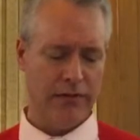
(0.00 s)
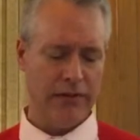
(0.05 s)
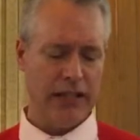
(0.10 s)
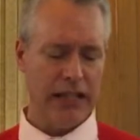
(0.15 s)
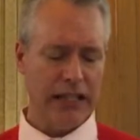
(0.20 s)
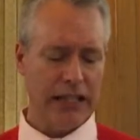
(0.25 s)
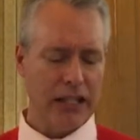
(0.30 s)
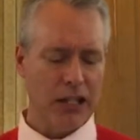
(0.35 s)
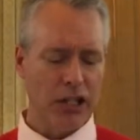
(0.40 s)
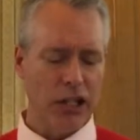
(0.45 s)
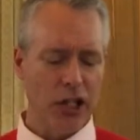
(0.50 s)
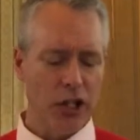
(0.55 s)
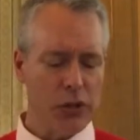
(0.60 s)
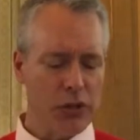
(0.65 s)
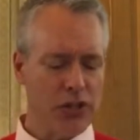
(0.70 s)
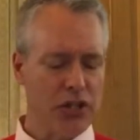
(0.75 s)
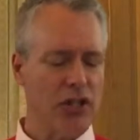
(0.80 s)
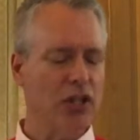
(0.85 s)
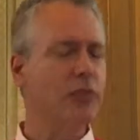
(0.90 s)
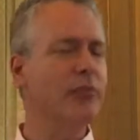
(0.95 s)
feeling
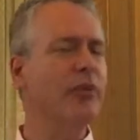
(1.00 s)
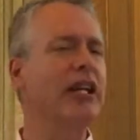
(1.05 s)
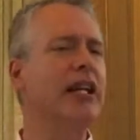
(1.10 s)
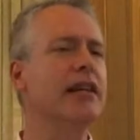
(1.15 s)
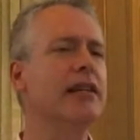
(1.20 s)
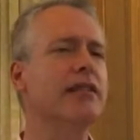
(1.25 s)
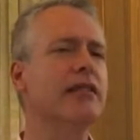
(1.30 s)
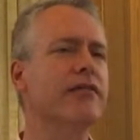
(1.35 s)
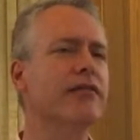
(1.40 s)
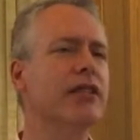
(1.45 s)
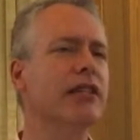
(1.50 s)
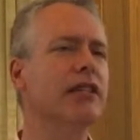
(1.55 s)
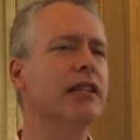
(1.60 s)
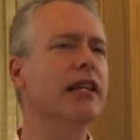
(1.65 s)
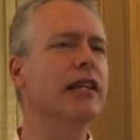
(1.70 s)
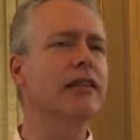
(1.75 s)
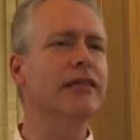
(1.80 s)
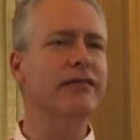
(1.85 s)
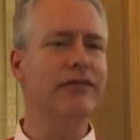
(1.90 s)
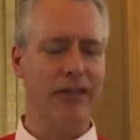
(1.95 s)
closer because of the
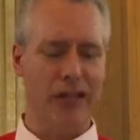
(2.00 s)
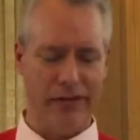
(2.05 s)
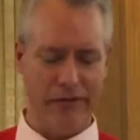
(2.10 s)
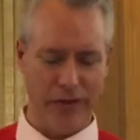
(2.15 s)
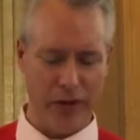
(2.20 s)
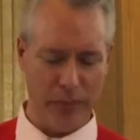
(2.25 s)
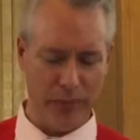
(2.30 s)
love of